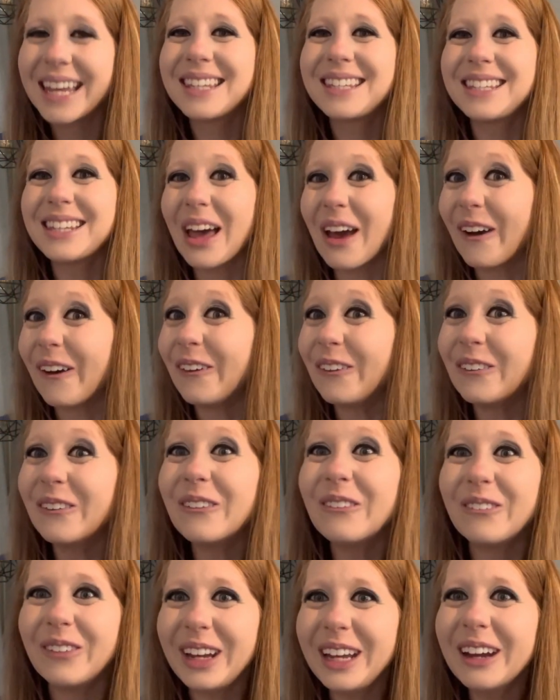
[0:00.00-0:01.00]
So
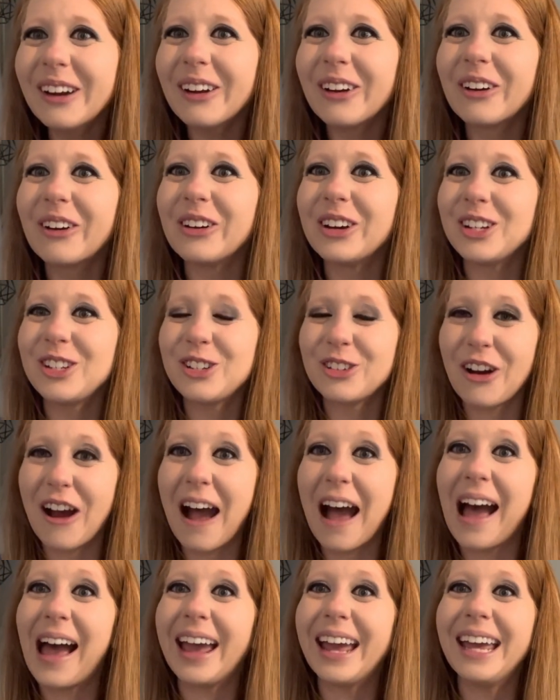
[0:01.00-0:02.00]
we are going to
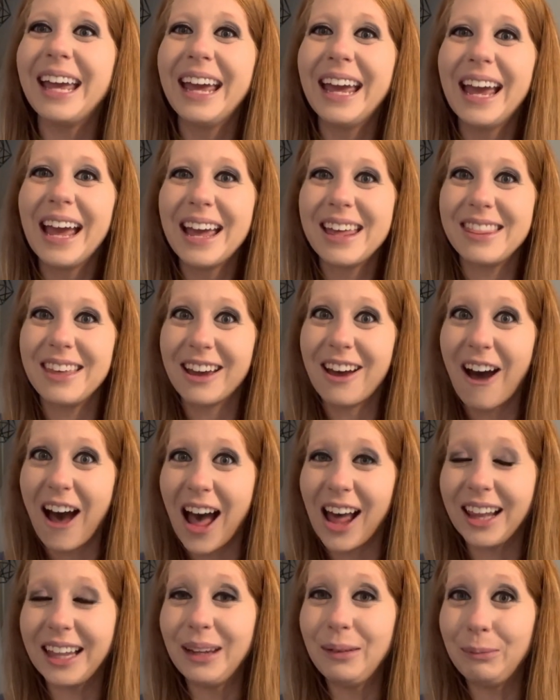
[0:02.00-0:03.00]
try the
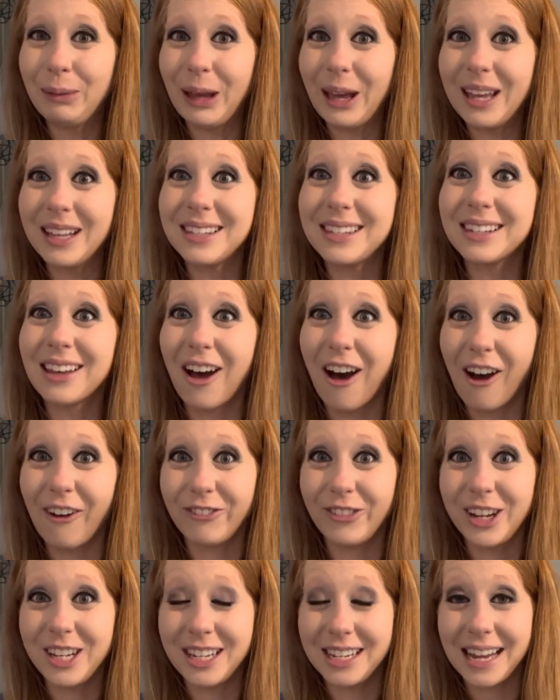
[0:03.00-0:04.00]
Kylie Pitts
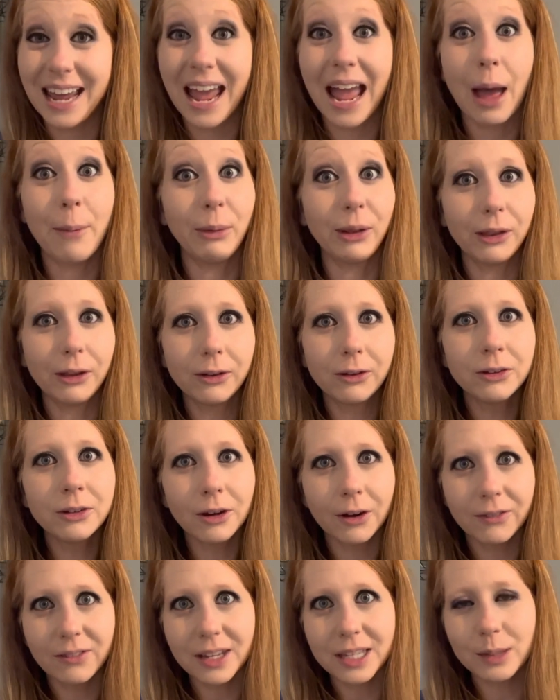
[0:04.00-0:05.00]
coffee today. I'm a little
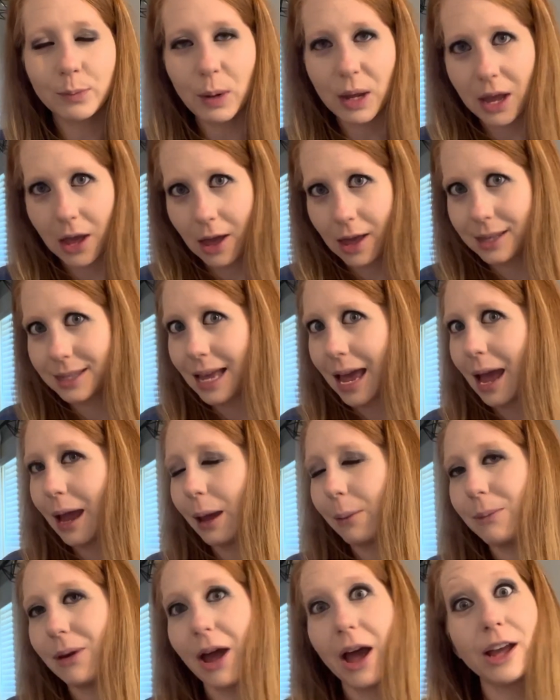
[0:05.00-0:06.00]
nervous because I
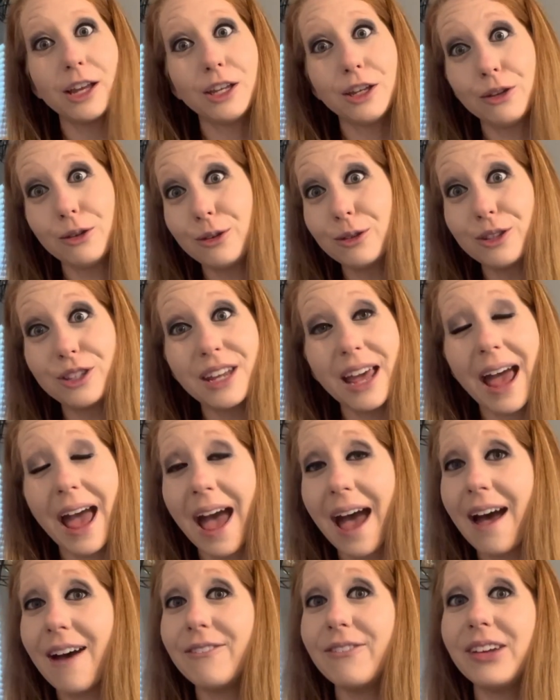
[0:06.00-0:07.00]
am not used to
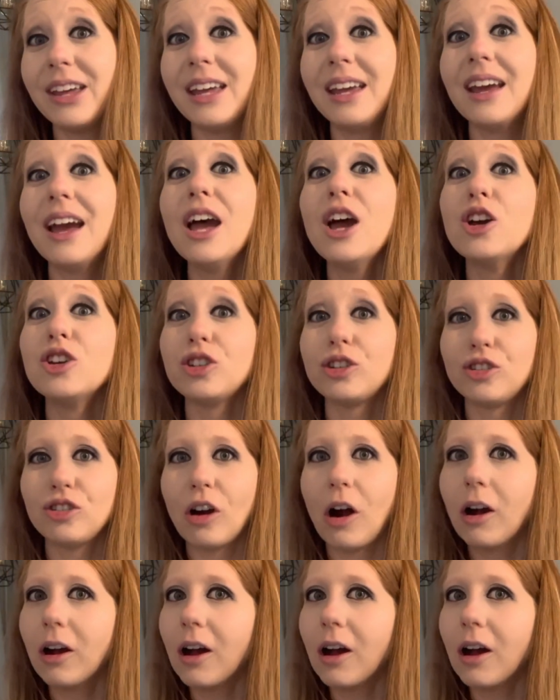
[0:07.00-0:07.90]
having strong